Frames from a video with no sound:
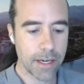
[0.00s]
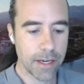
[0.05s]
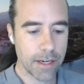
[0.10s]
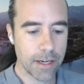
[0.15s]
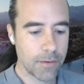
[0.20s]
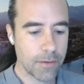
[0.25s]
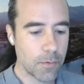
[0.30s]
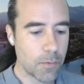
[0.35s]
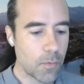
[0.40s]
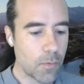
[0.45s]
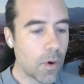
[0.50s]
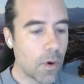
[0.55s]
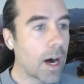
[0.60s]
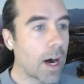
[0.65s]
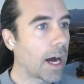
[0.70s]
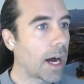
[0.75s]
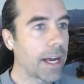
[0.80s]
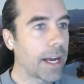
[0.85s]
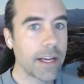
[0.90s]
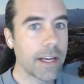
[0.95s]

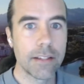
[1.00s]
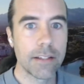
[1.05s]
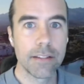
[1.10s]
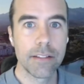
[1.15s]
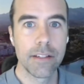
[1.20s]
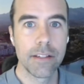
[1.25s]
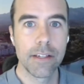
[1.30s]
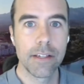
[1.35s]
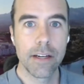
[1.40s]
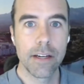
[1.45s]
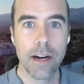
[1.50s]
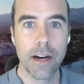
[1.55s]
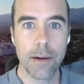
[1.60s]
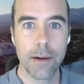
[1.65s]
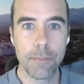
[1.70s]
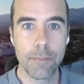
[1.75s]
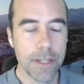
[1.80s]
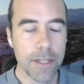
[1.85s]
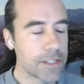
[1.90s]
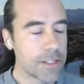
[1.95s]
Why?
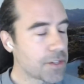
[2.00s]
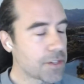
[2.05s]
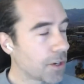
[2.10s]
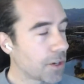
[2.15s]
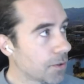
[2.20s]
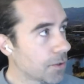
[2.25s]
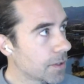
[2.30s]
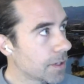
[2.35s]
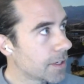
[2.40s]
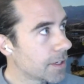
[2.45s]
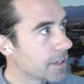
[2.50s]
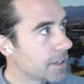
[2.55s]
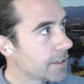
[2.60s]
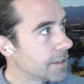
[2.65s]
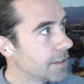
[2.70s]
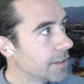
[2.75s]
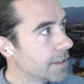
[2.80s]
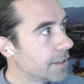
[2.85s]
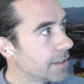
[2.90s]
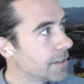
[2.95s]
So
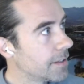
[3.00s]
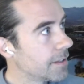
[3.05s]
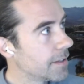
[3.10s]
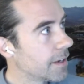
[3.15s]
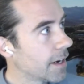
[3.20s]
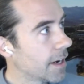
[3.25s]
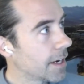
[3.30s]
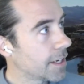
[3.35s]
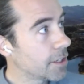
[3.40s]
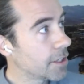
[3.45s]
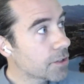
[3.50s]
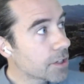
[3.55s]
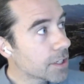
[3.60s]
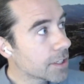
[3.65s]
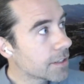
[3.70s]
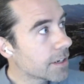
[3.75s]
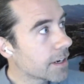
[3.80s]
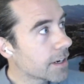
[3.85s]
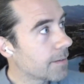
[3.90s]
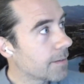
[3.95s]
you
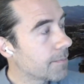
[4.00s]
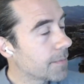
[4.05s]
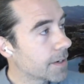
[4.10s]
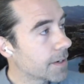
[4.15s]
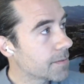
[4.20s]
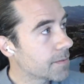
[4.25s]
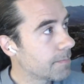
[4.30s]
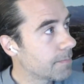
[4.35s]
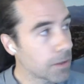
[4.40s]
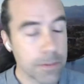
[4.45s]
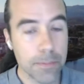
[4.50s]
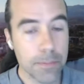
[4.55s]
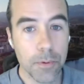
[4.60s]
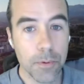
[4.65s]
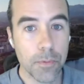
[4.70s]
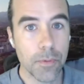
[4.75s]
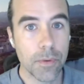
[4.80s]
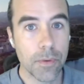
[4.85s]
could, there's multiple